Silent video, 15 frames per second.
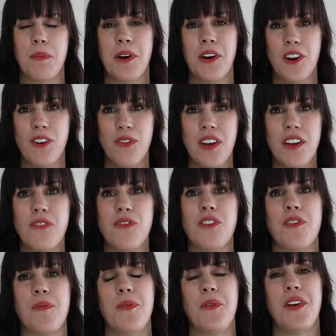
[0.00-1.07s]
perfect for
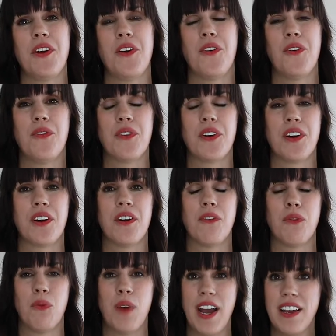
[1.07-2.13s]
spooning
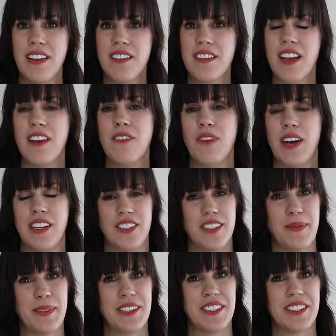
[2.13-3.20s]
over rice and
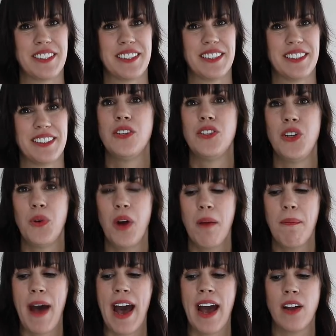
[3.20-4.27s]
vegetables. To our
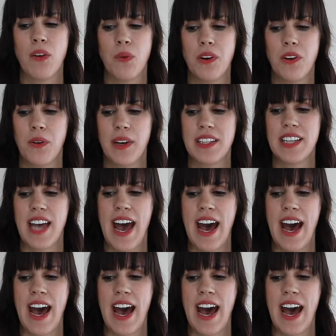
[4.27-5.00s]
bag, we're going to